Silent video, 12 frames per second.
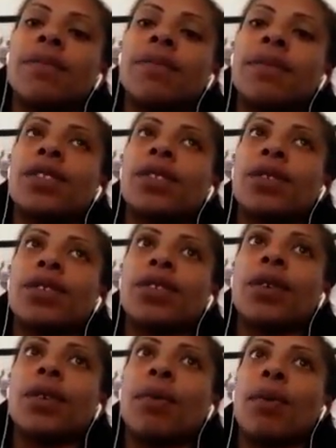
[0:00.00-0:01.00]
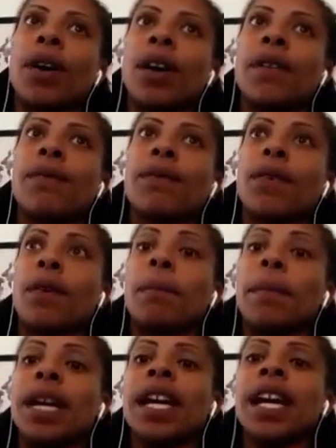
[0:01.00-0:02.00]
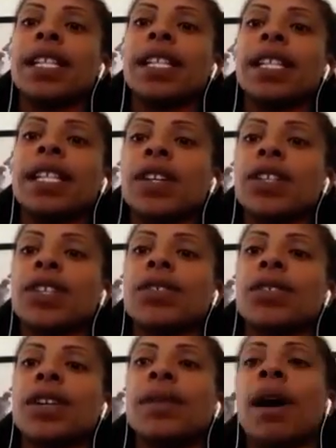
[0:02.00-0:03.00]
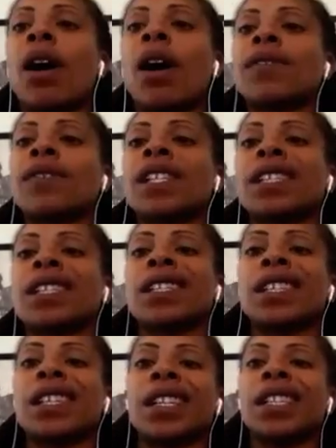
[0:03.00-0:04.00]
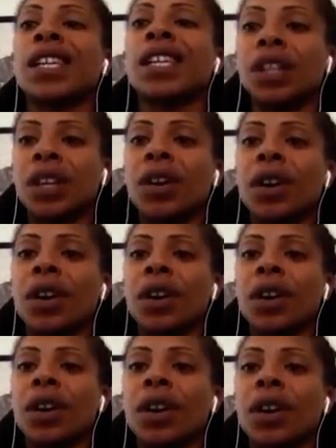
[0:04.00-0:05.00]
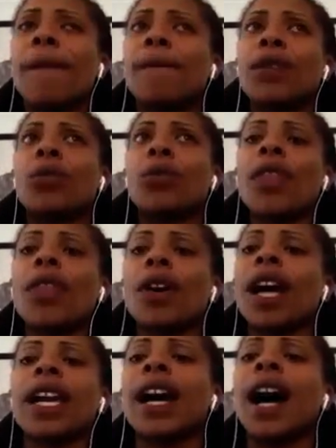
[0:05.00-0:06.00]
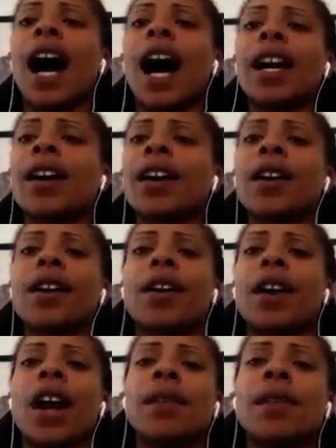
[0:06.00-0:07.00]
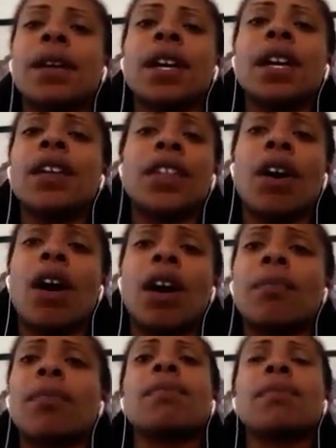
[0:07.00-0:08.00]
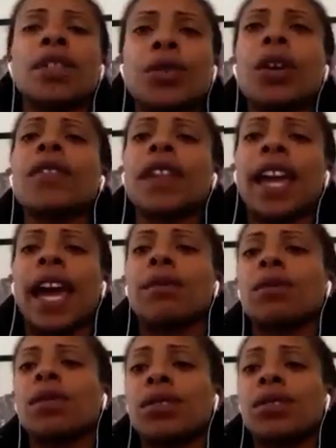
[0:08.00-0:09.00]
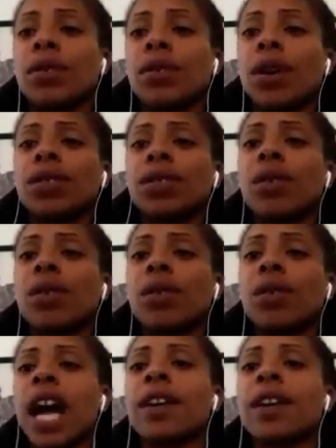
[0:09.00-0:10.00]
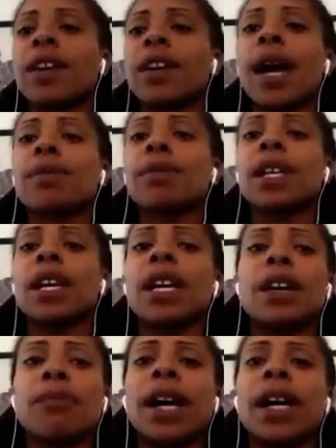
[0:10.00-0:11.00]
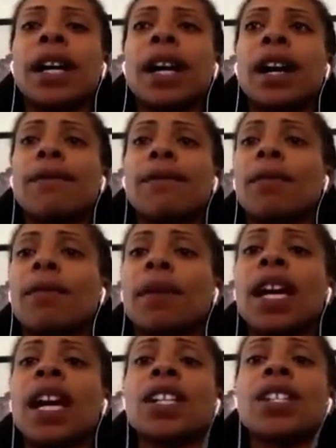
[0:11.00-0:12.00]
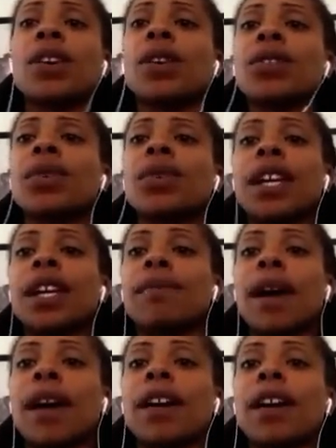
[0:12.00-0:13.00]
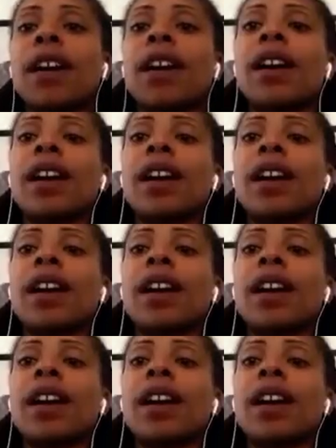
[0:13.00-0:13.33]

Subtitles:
So it's so important for me as an official in my off season to continue to go to camp, whether I get hired or not. There are majority of the camps we do go to are hiring camps, but for me, I just go to it to get better.